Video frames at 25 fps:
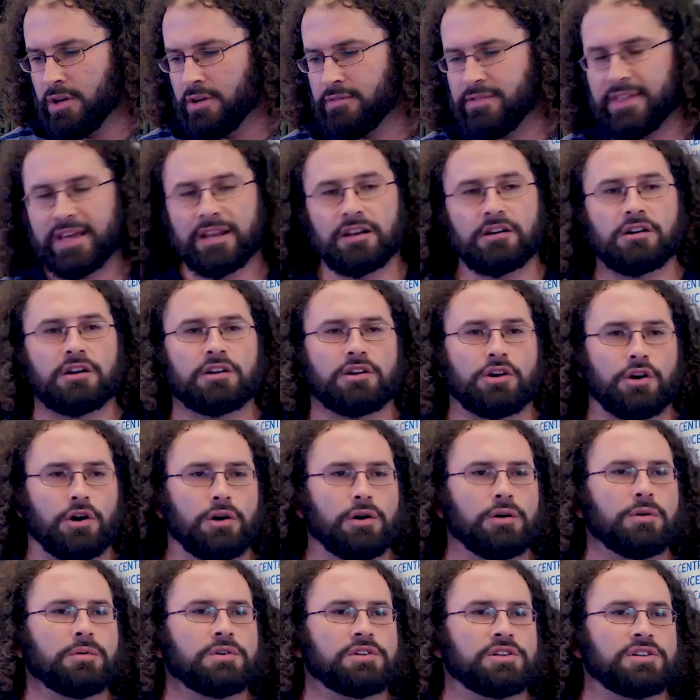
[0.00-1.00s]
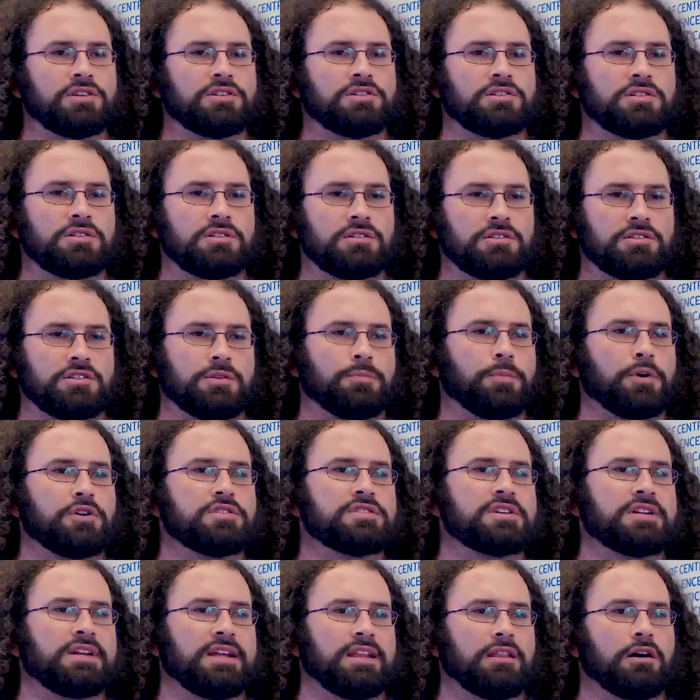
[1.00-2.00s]
You've then got Go, which is
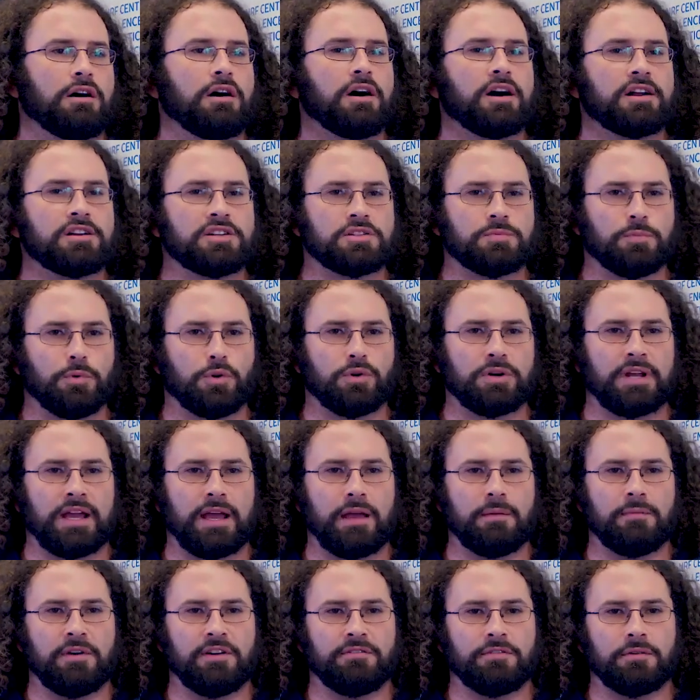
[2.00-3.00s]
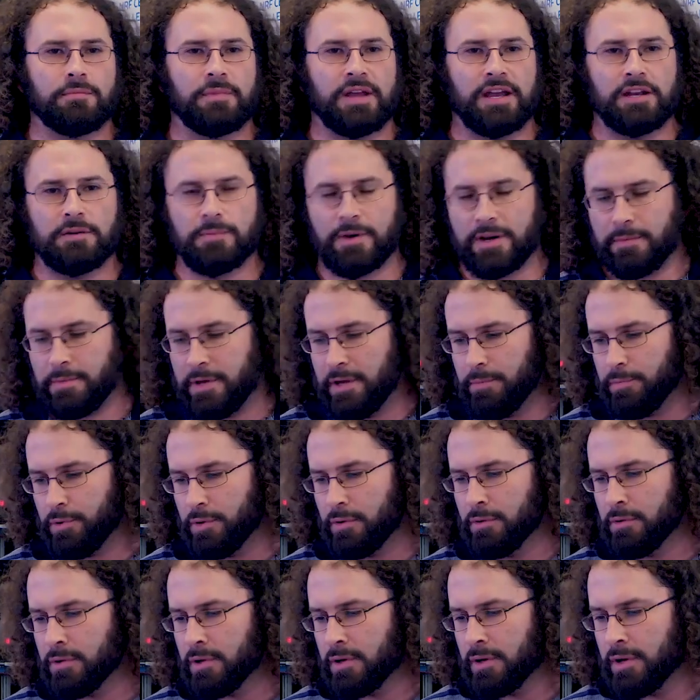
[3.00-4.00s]
supposedly the hardest board game ever made by
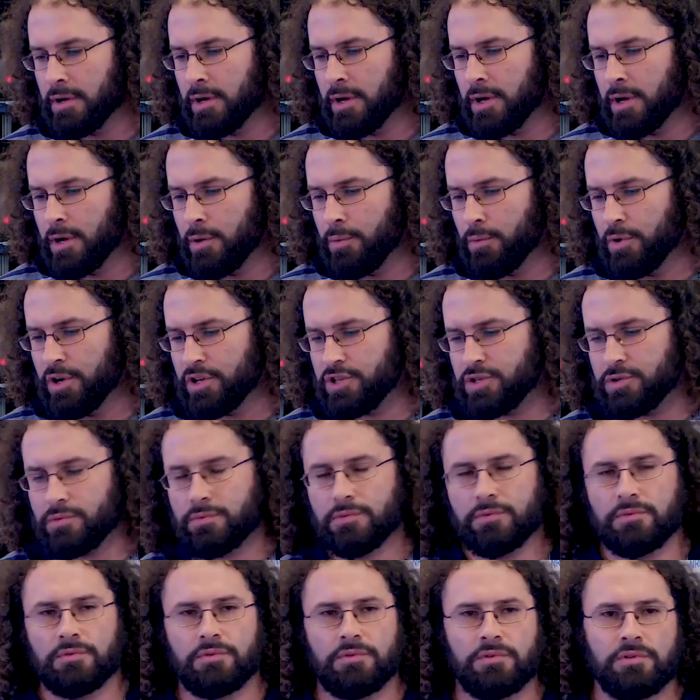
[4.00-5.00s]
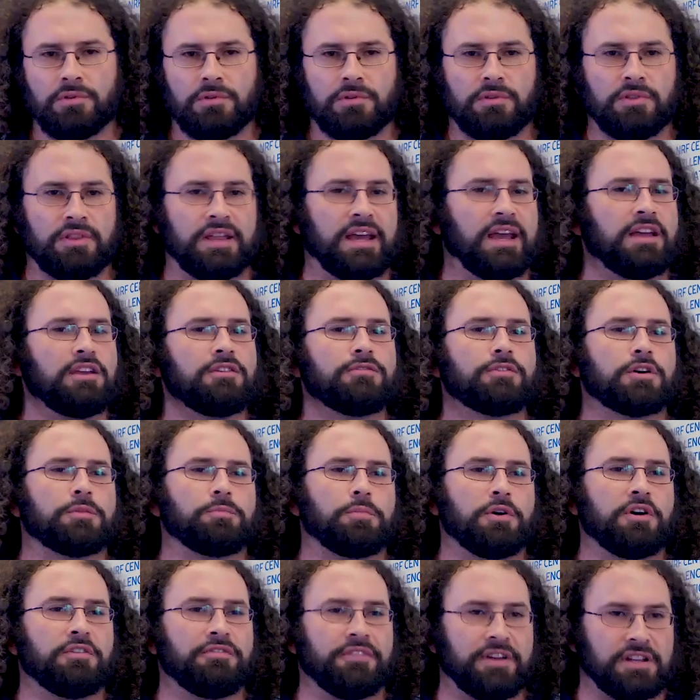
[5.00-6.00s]
people, which there you've
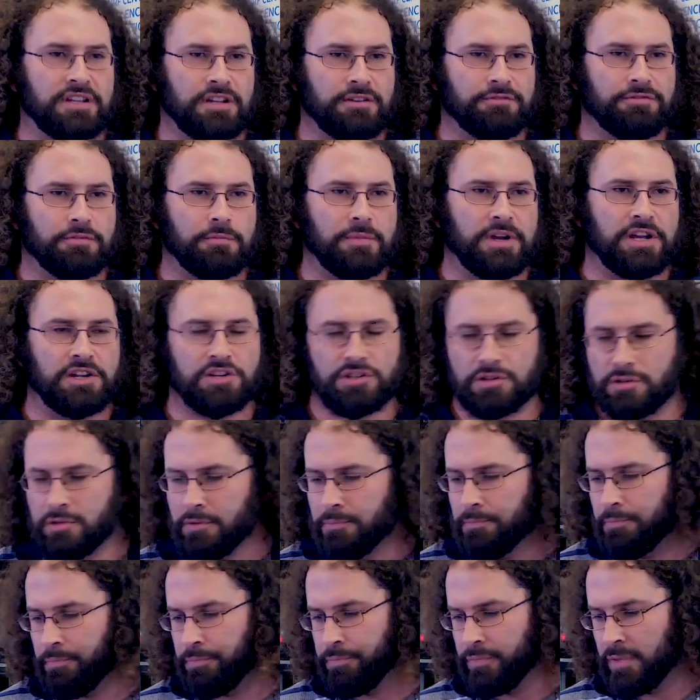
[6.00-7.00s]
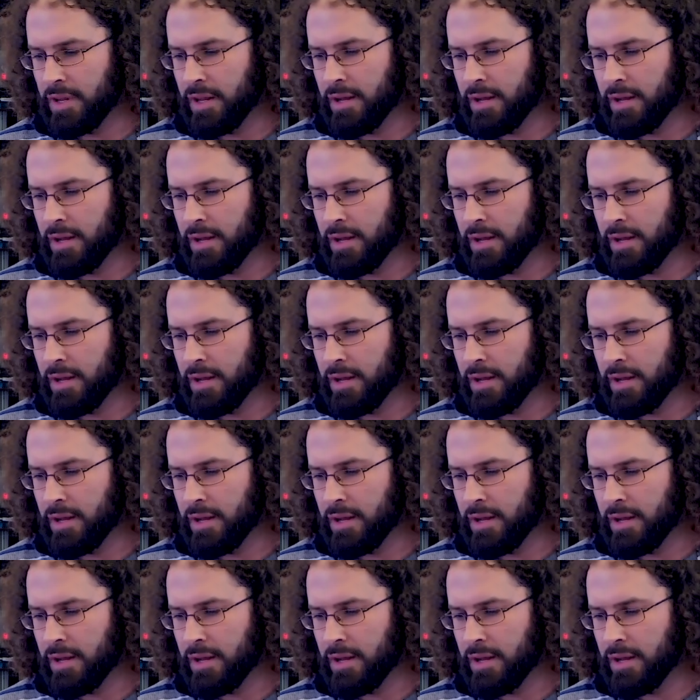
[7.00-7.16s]
got perfect information.